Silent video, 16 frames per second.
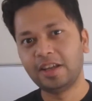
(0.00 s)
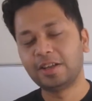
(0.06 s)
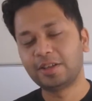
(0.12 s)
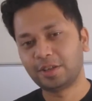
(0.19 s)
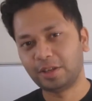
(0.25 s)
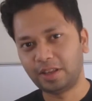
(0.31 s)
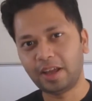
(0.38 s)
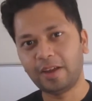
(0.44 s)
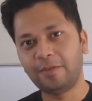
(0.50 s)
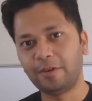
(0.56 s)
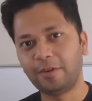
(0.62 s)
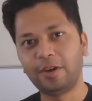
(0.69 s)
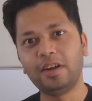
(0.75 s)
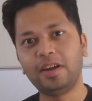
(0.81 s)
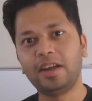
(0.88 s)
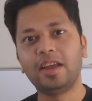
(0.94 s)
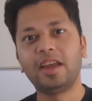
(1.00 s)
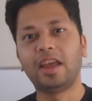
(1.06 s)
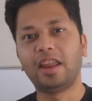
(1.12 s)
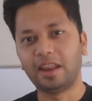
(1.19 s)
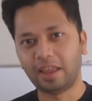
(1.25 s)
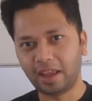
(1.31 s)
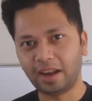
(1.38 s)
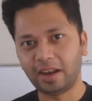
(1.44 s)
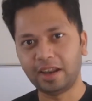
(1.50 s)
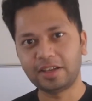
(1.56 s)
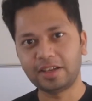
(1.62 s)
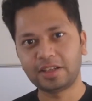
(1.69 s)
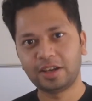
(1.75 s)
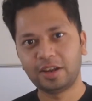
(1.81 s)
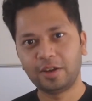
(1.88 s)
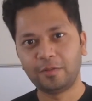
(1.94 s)
So therefore, in
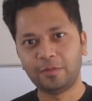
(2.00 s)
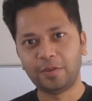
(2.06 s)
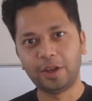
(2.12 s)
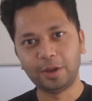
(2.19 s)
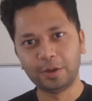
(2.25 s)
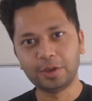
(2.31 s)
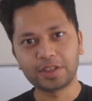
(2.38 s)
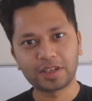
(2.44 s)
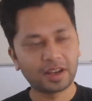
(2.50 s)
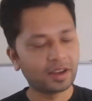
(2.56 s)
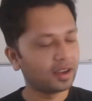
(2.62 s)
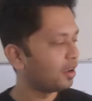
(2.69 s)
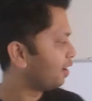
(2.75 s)
English, we used